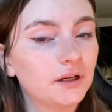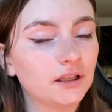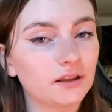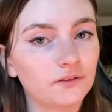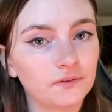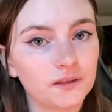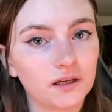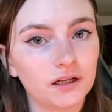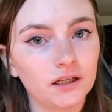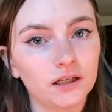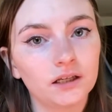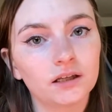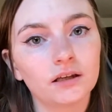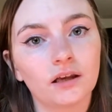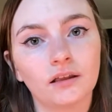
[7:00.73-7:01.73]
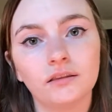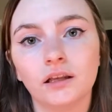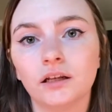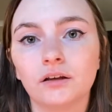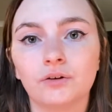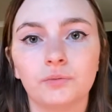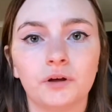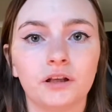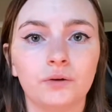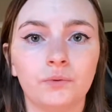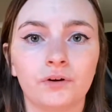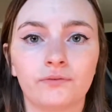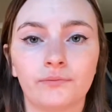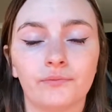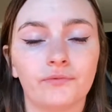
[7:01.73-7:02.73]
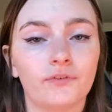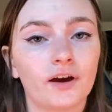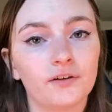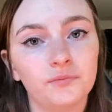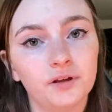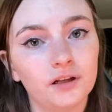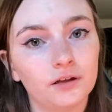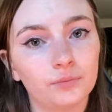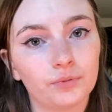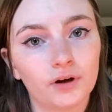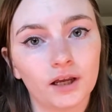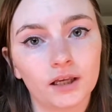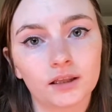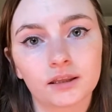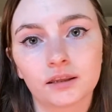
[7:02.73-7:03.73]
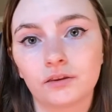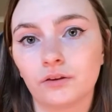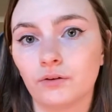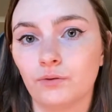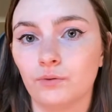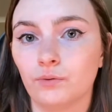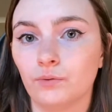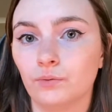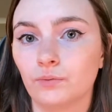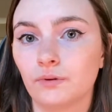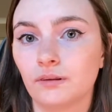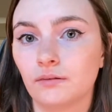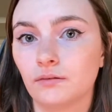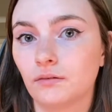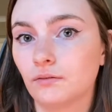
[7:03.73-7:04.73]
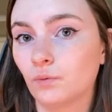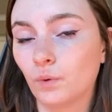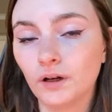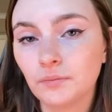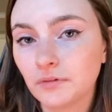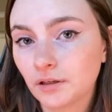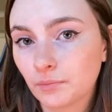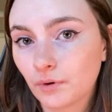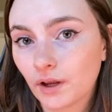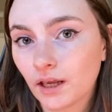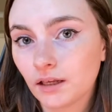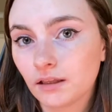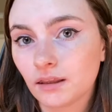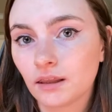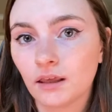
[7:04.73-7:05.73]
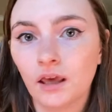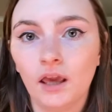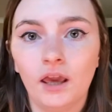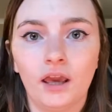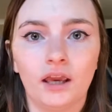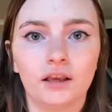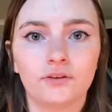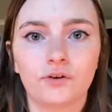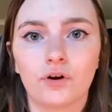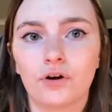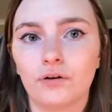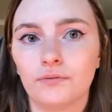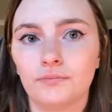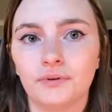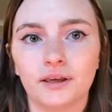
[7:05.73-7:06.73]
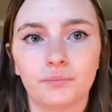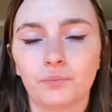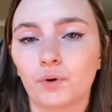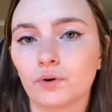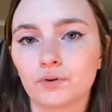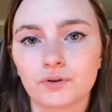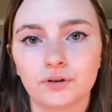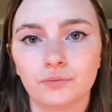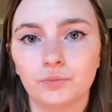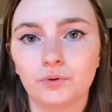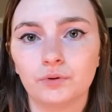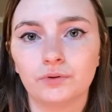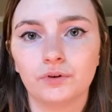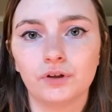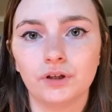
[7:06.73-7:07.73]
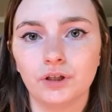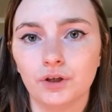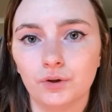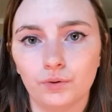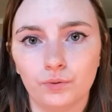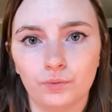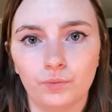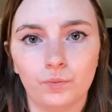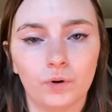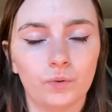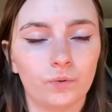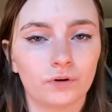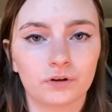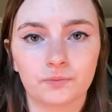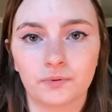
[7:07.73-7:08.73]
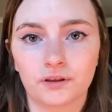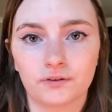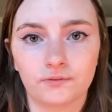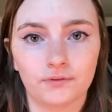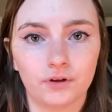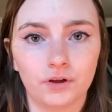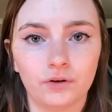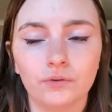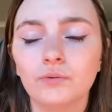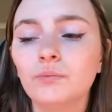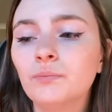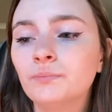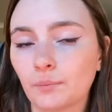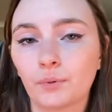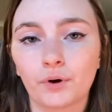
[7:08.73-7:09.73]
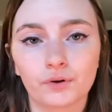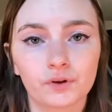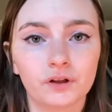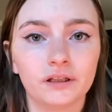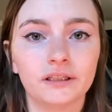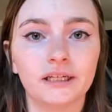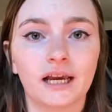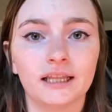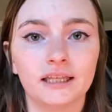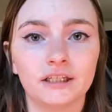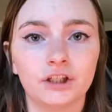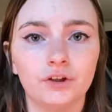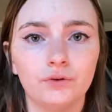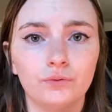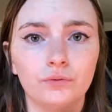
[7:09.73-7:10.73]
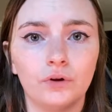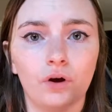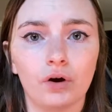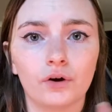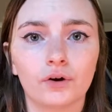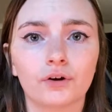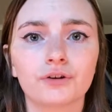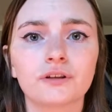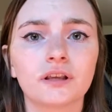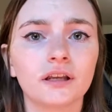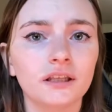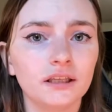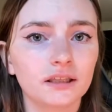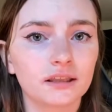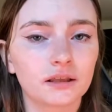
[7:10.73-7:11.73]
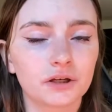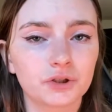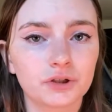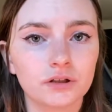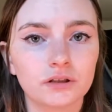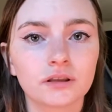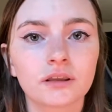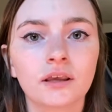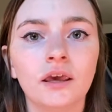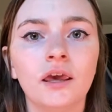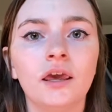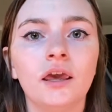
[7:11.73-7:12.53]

minutes of studying, and then it could be anywhere from 5-minute breaks to 20-minute breaks. It's all like personable to you, what works best for you. Personally, I like to do longer studying sessions